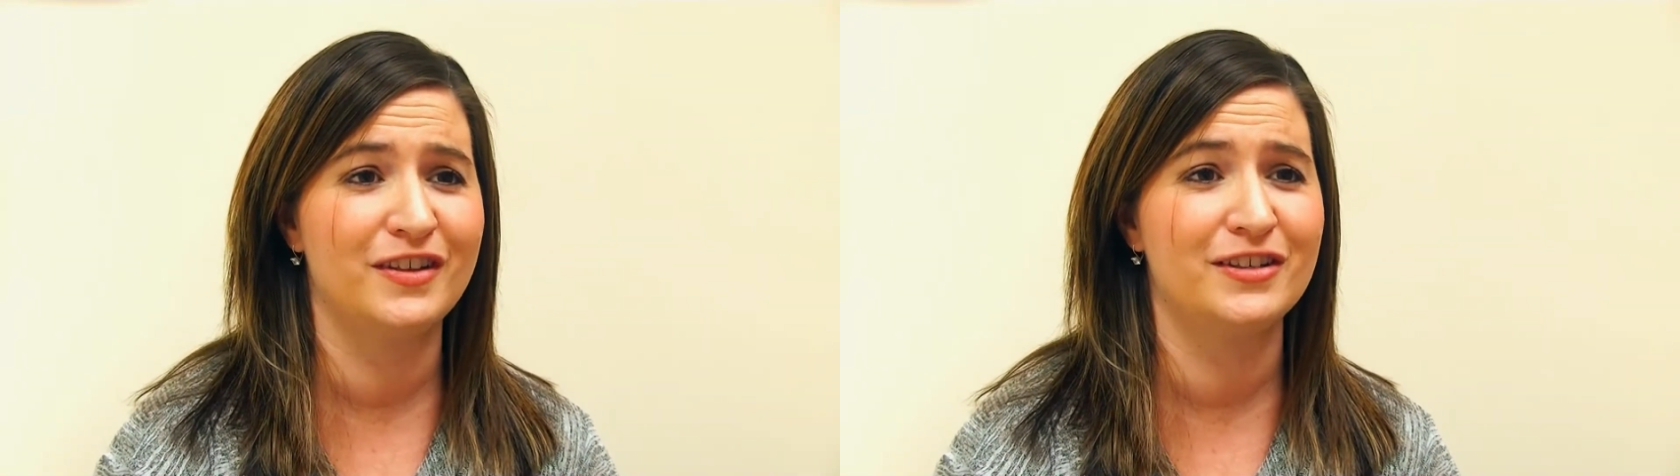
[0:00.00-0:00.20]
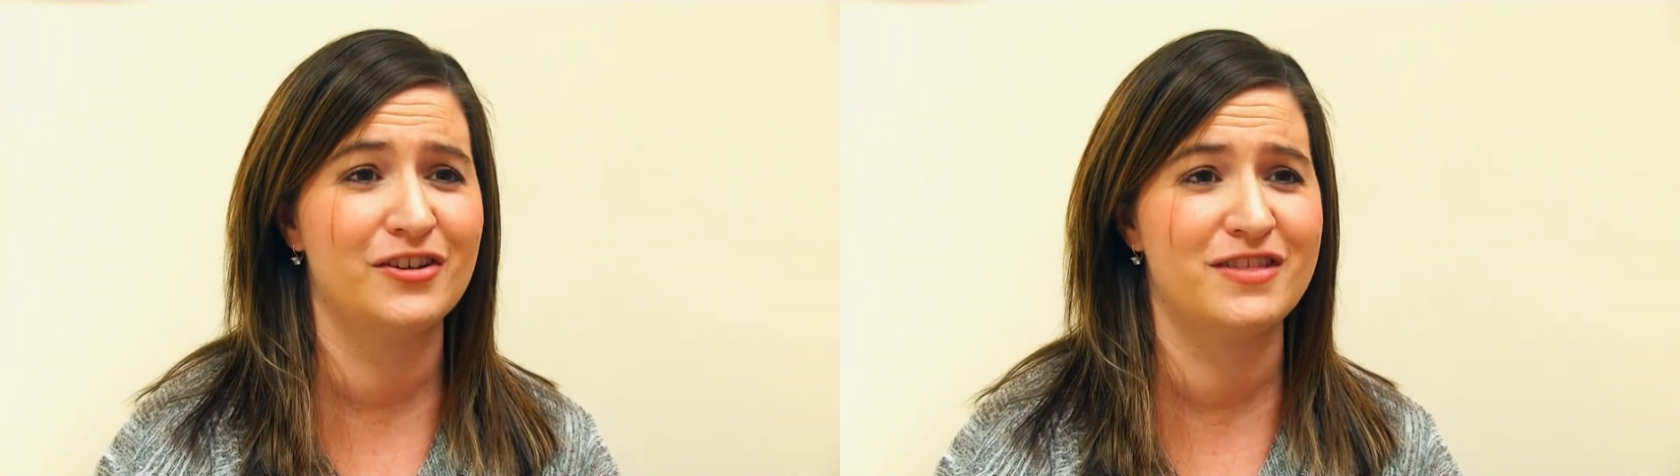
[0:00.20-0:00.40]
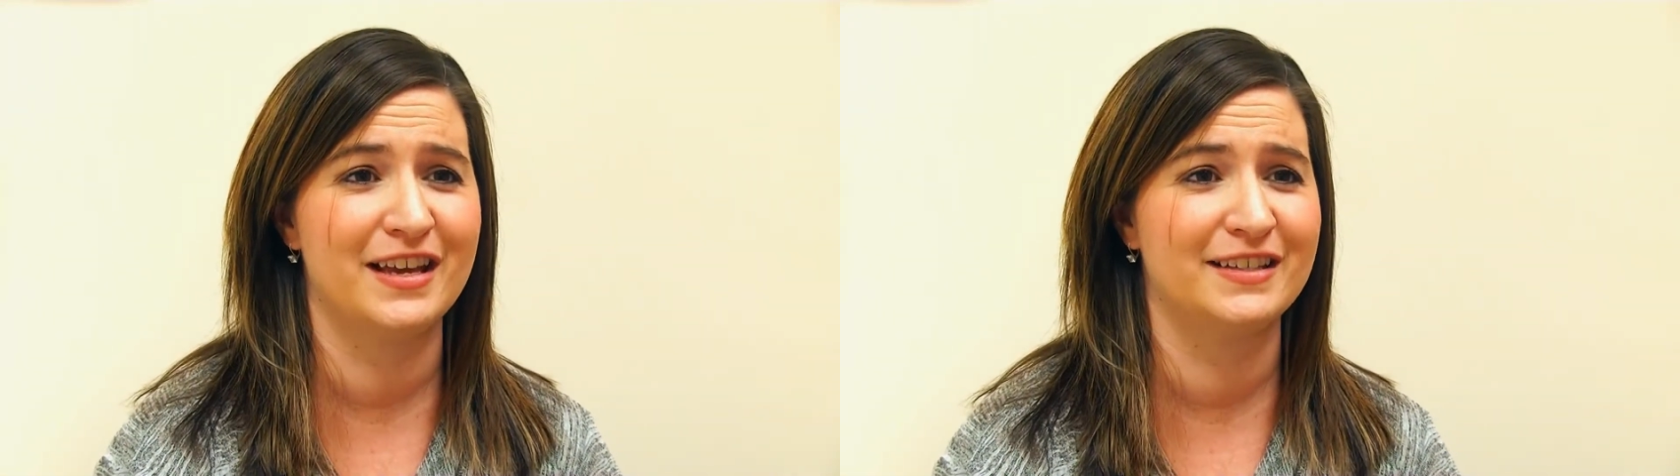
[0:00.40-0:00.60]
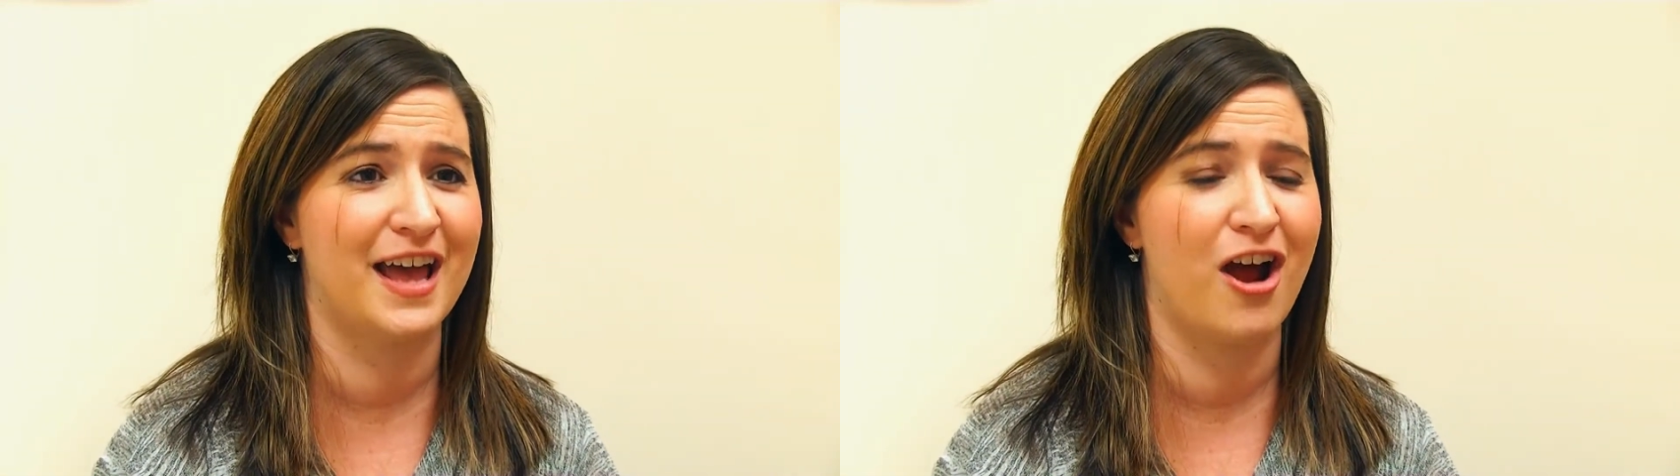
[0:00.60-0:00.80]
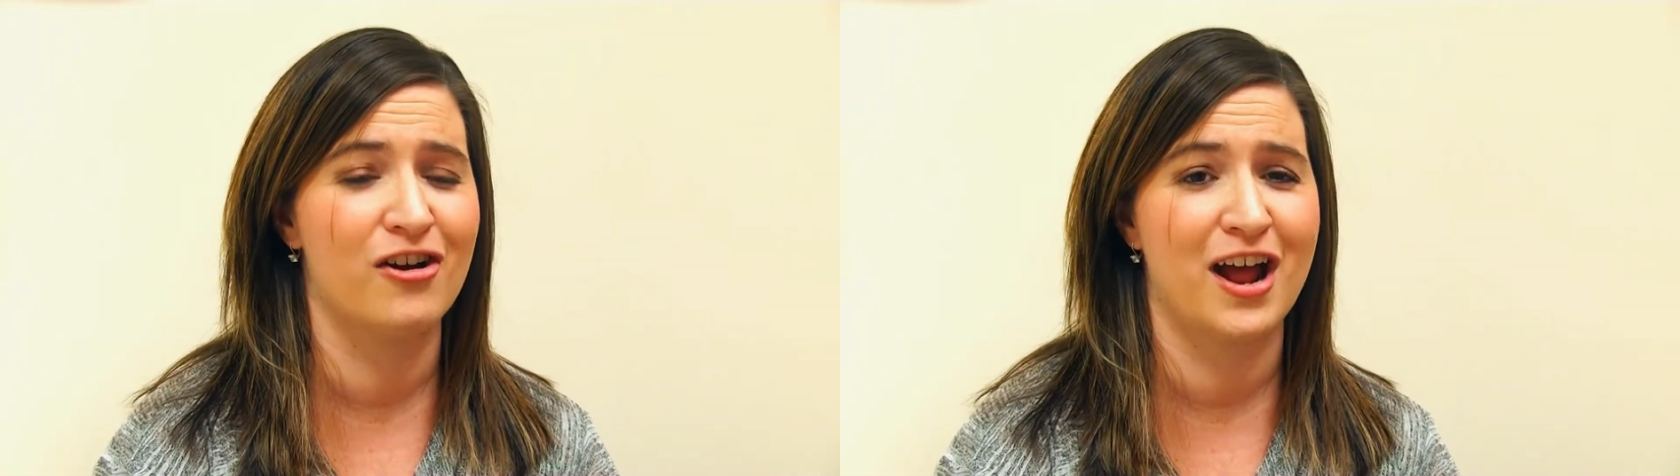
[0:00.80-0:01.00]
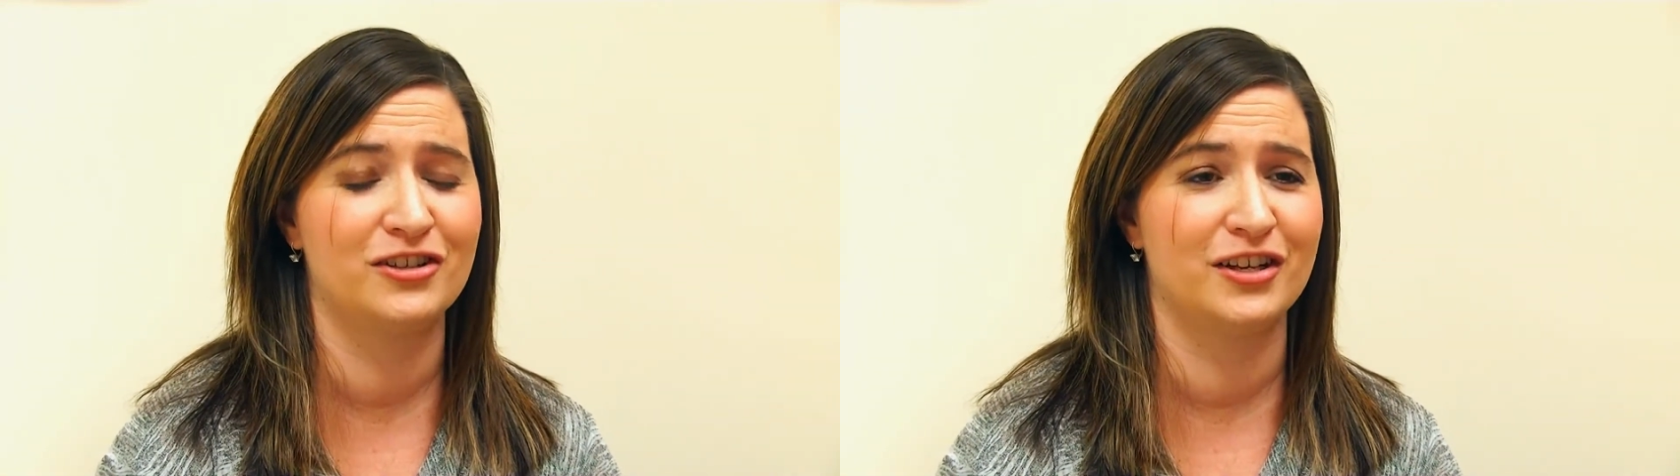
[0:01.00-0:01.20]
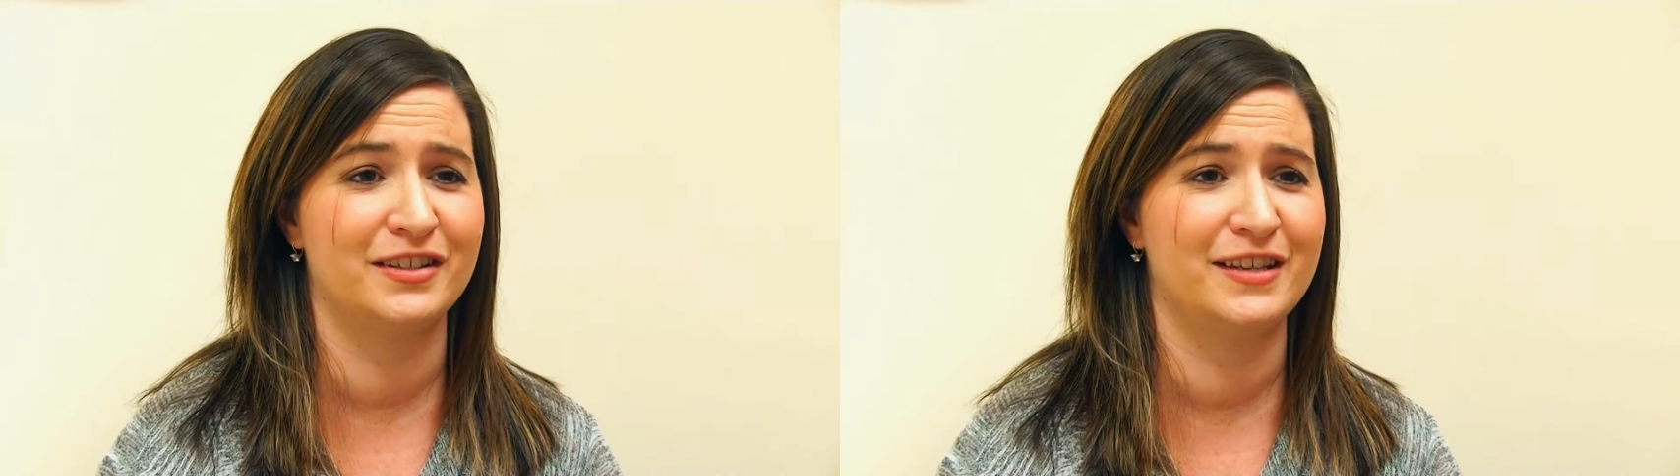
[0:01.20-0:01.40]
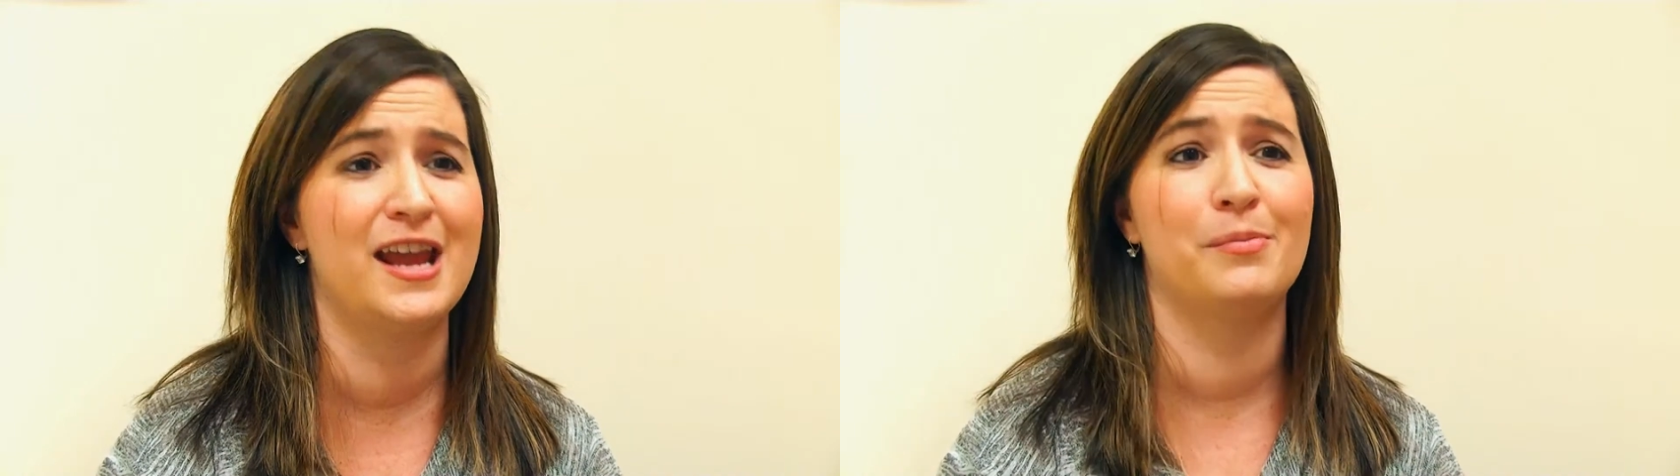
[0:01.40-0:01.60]
These are things that are not
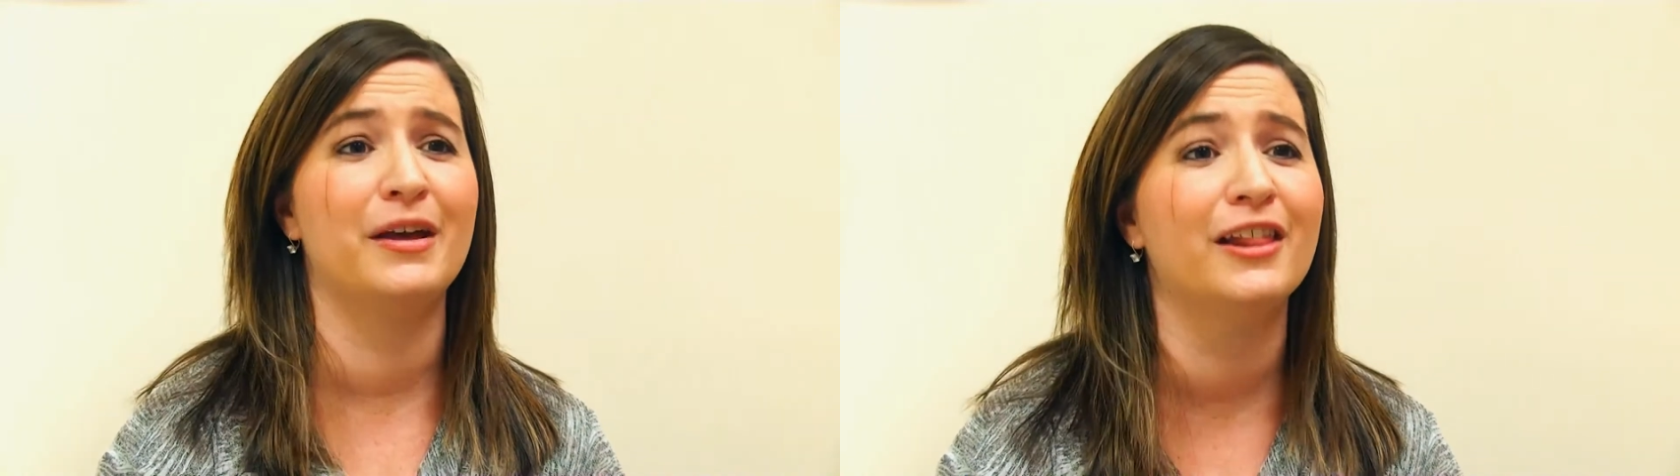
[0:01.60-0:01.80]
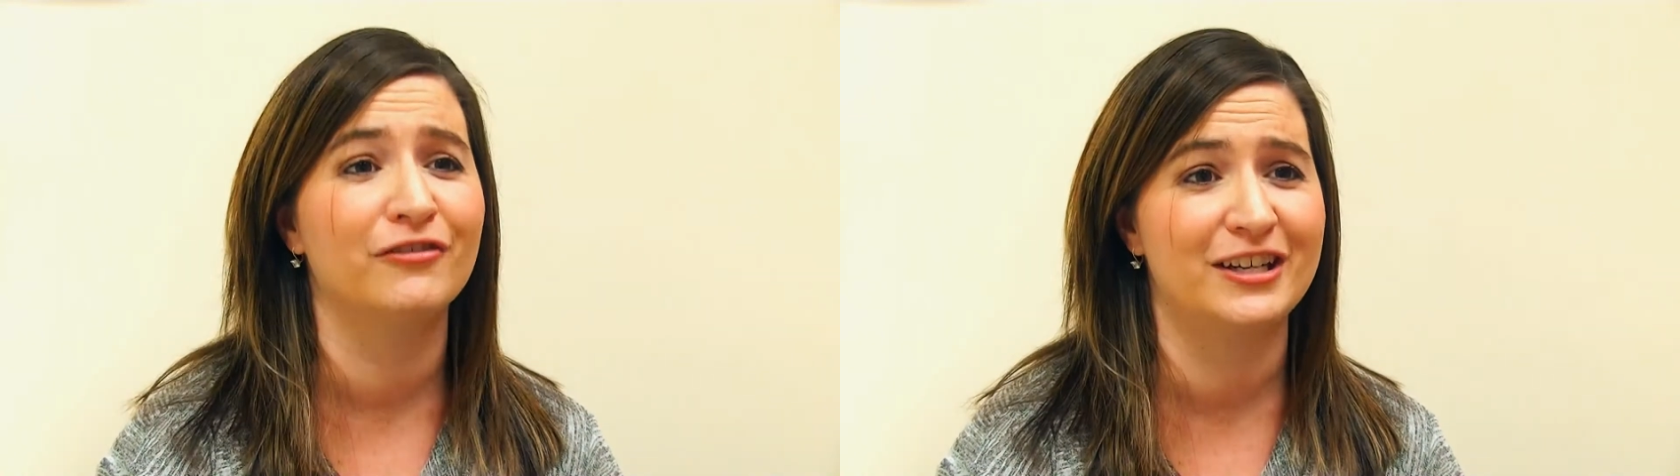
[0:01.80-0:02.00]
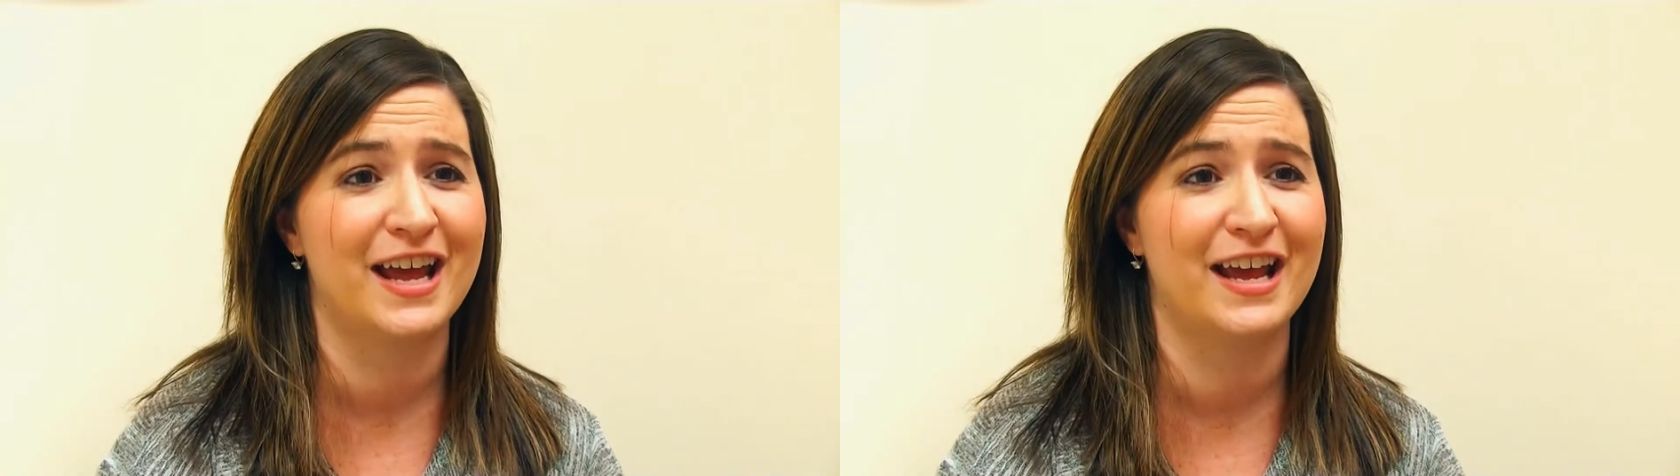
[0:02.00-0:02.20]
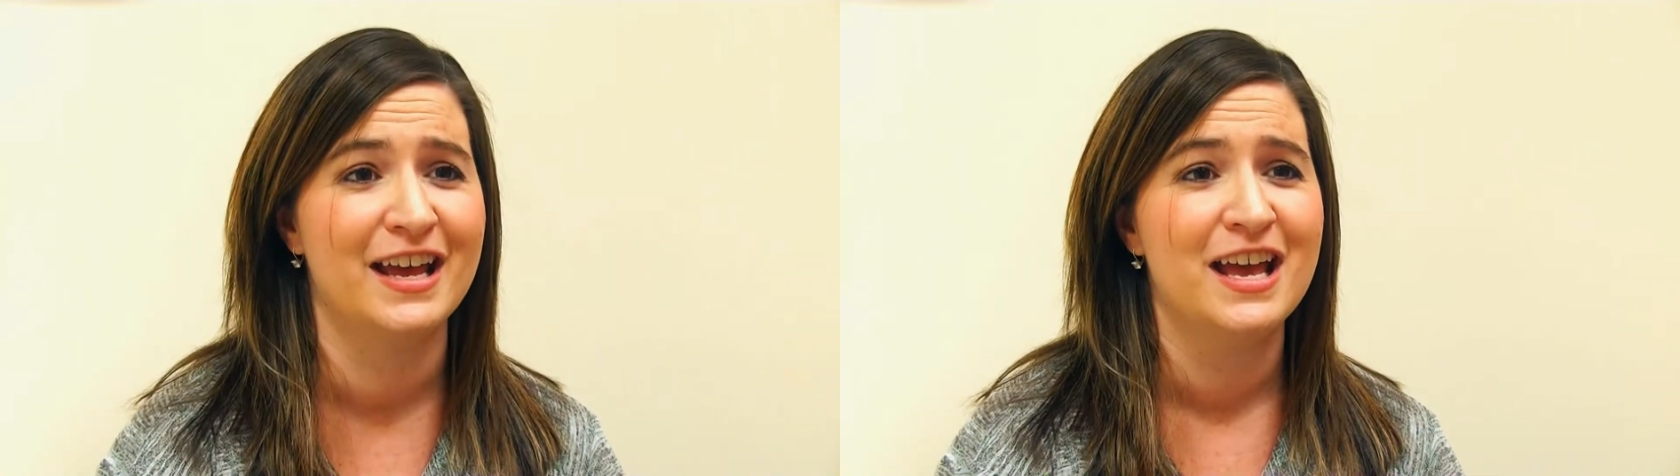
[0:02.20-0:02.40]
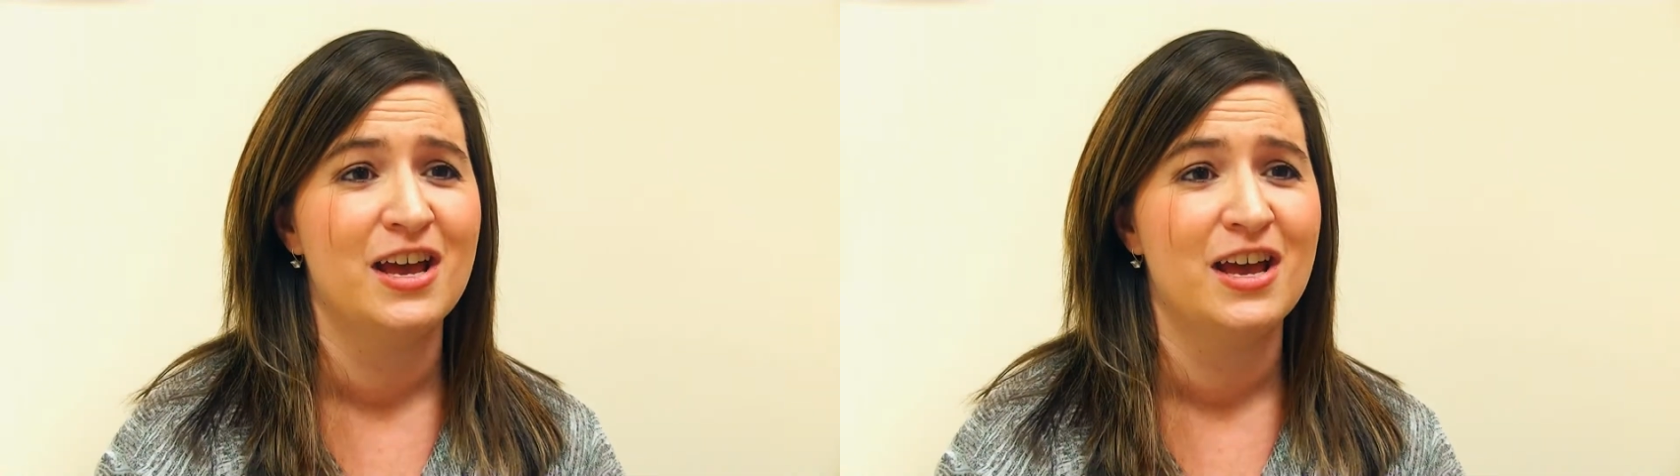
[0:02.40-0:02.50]
just take a pill every day.